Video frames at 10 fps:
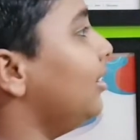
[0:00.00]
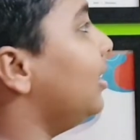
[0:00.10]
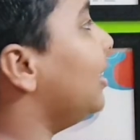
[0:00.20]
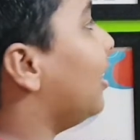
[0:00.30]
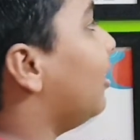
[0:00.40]

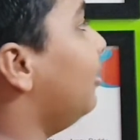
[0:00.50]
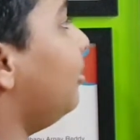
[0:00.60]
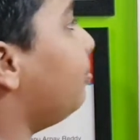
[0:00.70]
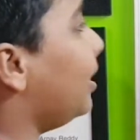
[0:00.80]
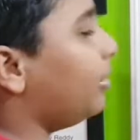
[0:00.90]
Yeah,
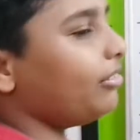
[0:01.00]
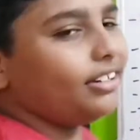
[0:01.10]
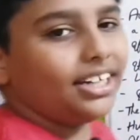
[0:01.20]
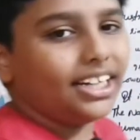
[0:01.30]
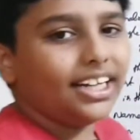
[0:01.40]
but
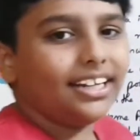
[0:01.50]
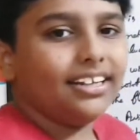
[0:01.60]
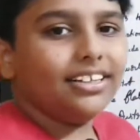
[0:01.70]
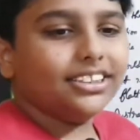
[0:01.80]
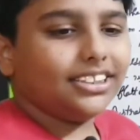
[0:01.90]
only
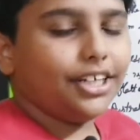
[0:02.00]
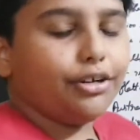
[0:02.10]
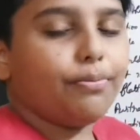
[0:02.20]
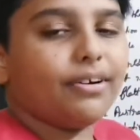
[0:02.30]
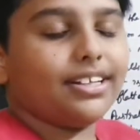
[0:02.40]

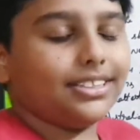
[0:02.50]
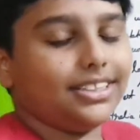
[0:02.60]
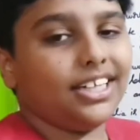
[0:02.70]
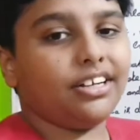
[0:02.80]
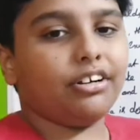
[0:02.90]

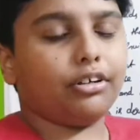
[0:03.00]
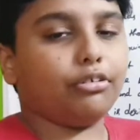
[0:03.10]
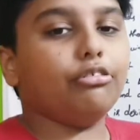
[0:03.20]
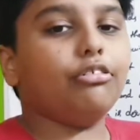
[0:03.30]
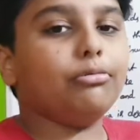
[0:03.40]

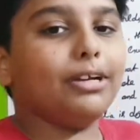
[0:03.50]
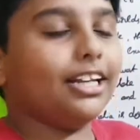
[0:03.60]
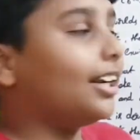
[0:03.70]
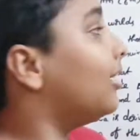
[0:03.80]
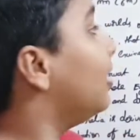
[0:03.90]
0.02 million